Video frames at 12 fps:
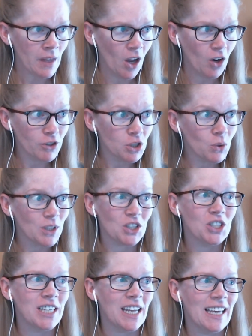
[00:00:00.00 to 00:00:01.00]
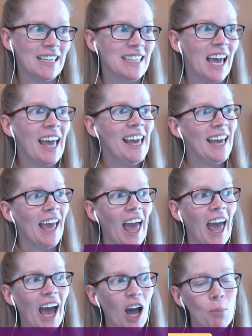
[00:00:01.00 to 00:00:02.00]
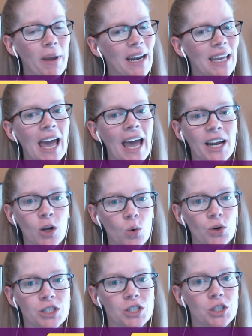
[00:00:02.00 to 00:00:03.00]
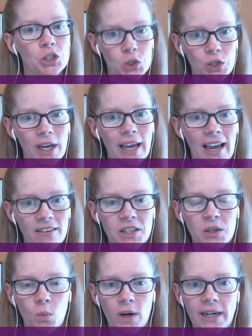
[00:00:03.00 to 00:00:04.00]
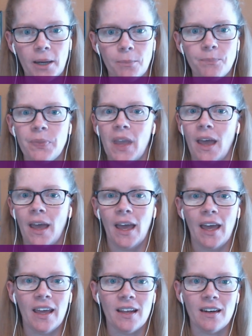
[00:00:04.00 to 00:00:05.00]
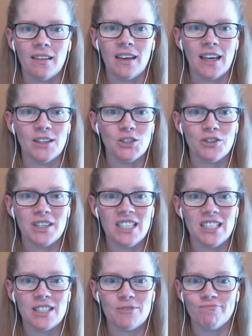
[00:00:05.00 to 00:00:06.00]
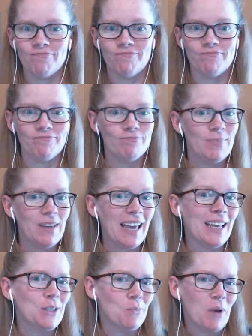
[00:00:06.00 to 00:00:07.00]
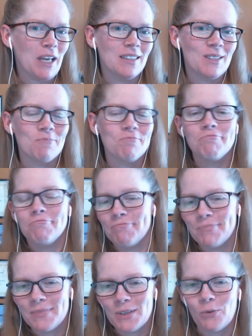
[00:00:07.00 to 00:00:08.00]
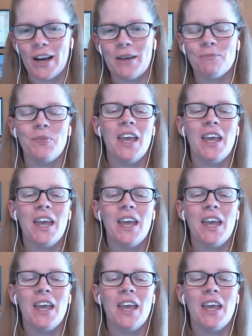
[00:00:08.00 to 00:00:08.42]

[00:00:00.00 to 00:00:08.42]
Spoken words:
Our first question today is, how many categories should I have in YNAB? And the answer is, it depends, right?